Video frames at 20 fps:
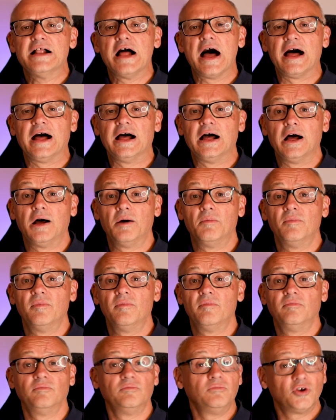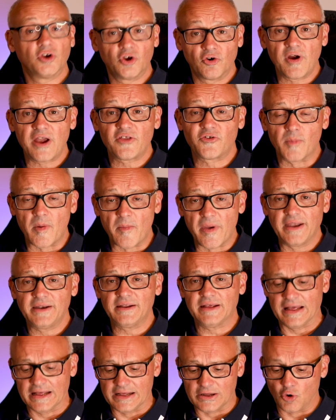Congrats, my man,
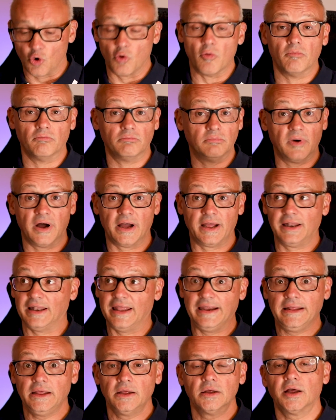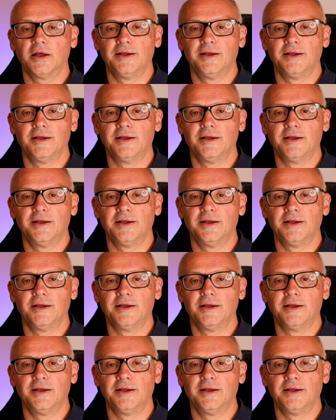or my lady.